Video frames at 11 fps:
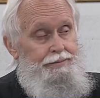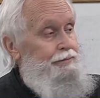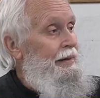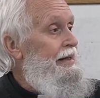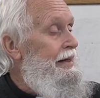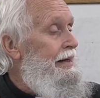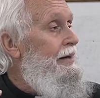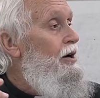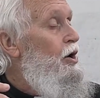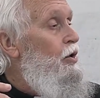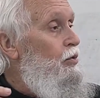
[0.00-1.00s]

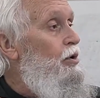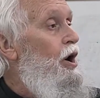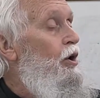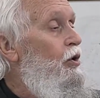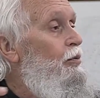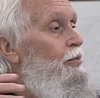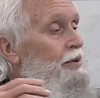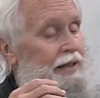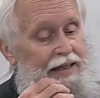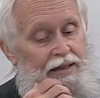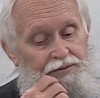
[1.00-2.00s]
making Rome
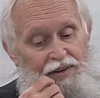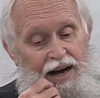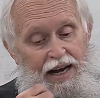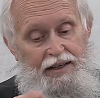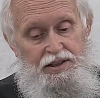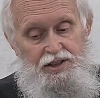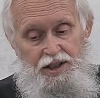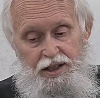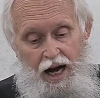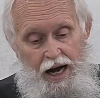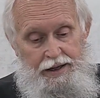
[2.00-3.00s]
deified as a
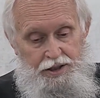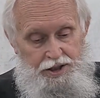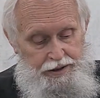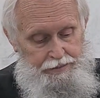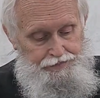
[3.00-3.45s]
goddess,